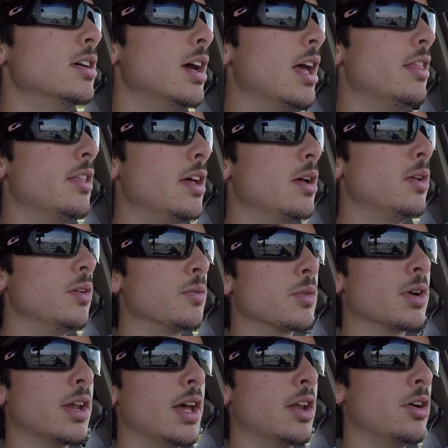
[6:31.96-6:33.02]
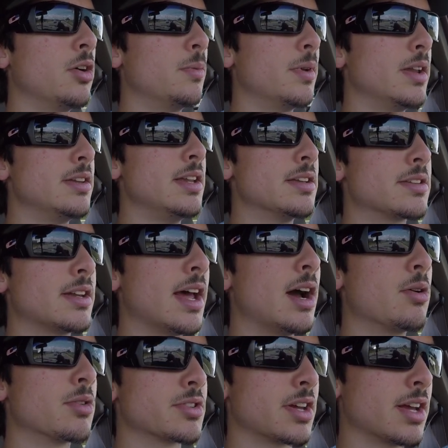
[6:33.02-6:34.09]
And then we're gonna head home in a decent
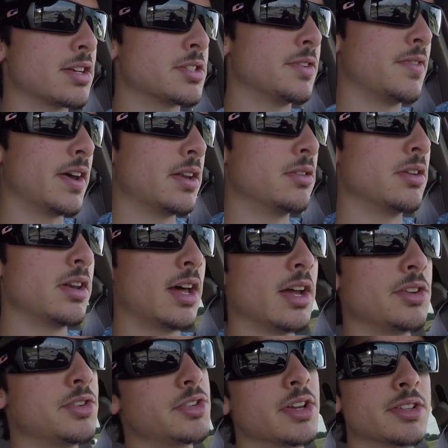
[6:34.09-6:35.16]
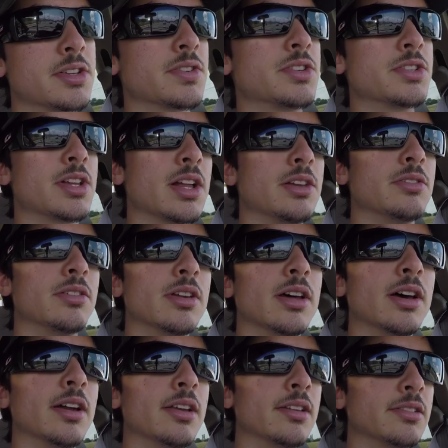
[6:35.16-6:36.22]
hour, because I got stuff I gotta do tonight, and she's got stuff she's gotta do
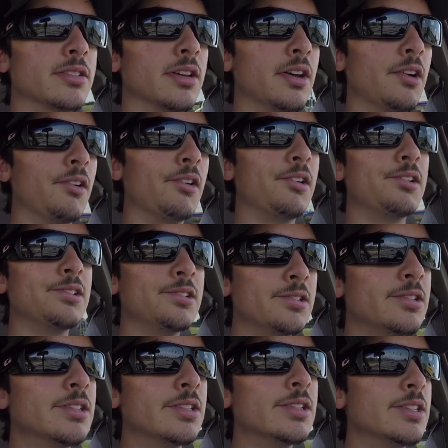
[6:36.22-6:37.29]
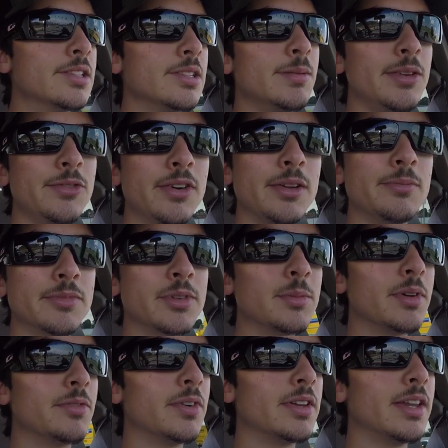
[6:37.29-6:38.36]
tonight, so. It's gonna be fun. It's gonna
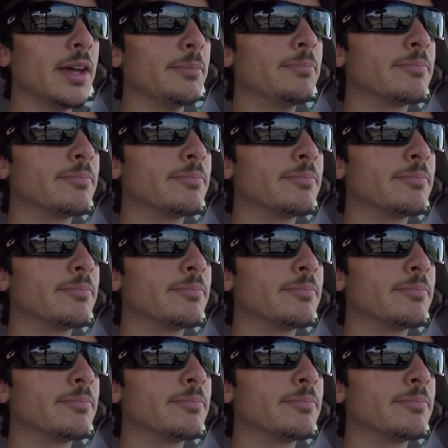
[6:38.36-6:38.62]
be a fun day.